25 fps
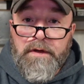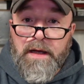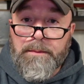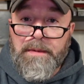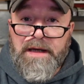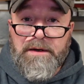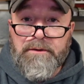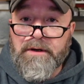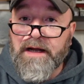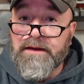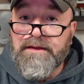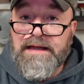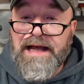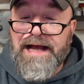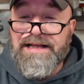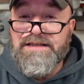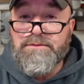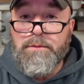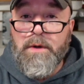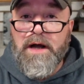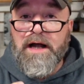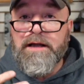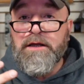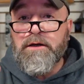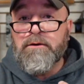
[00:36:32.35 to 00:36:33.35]
I mean, right, that's
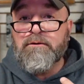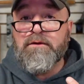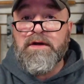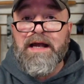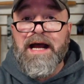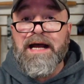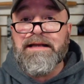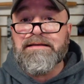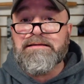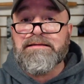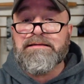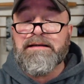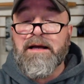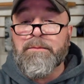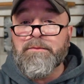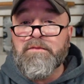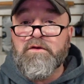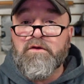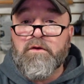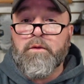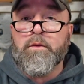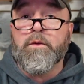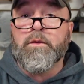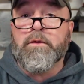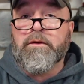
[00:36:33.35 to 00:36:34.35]
why you've got some
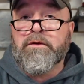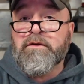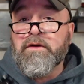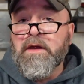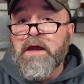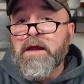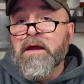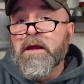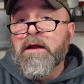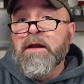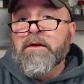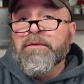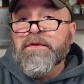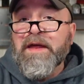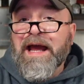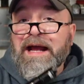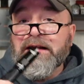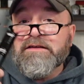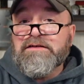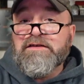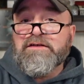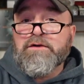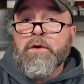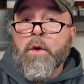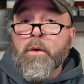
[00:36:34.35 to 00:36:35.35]
tools
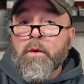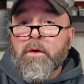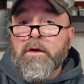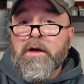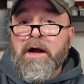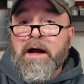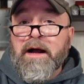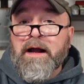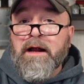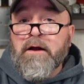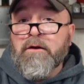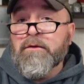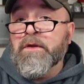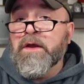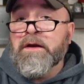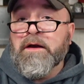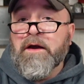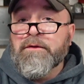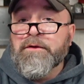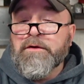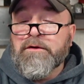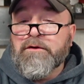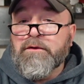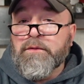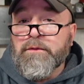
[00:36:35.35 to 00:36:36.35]
that score higher than
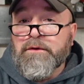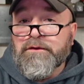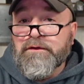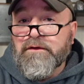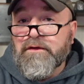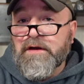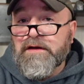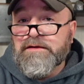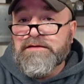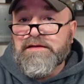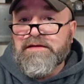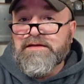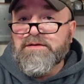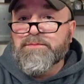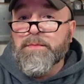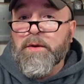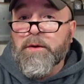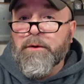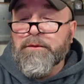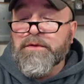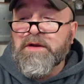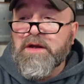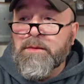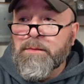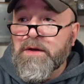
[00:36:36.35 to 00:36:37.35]
other tools. This is
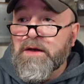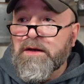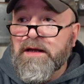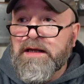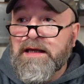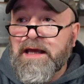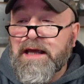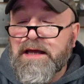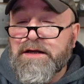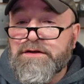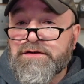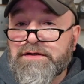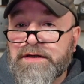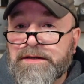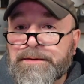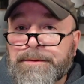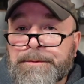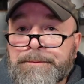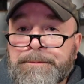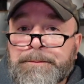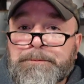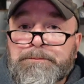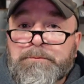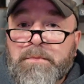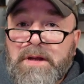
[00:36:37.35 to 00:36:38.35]
both communication,
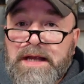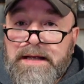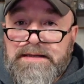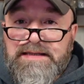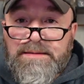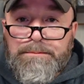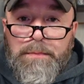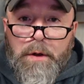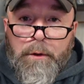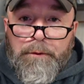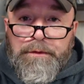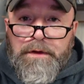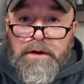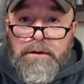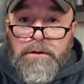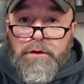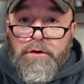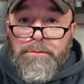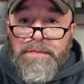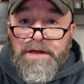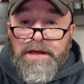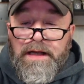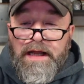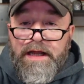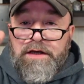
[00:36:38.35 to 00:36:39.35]
it's both
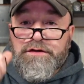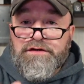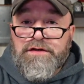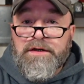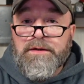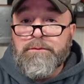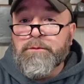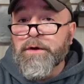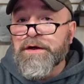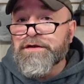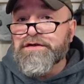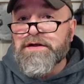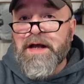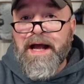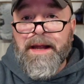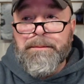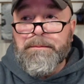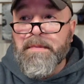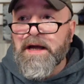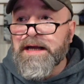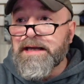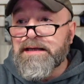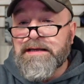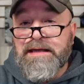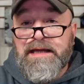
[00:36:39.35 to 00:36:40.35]
illumination, which I
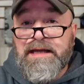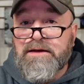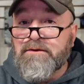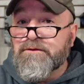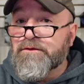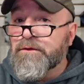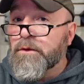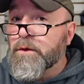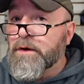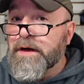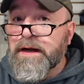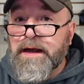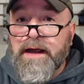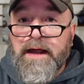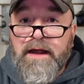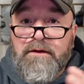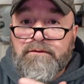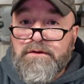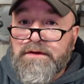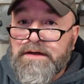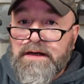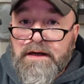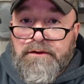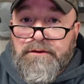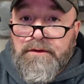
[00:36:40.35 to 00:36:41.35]
might need for
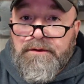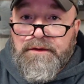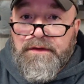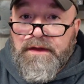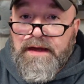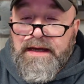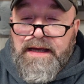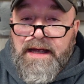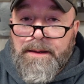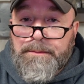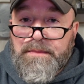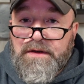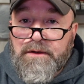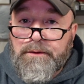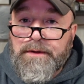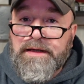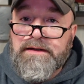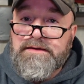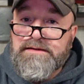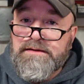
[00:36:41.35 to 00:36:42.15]
every other thing I'm doing.